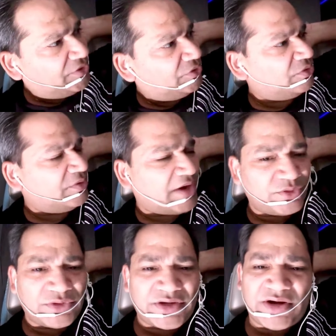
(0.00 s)
you know, I
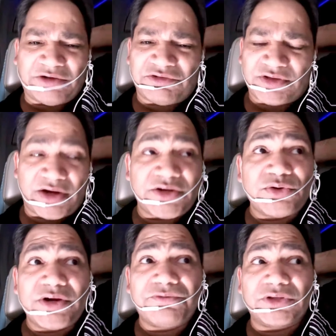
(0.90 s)
do that net worth, I
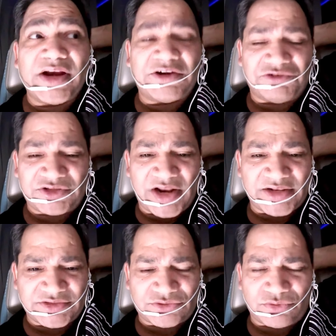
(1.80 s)
did it for the net worth analysis.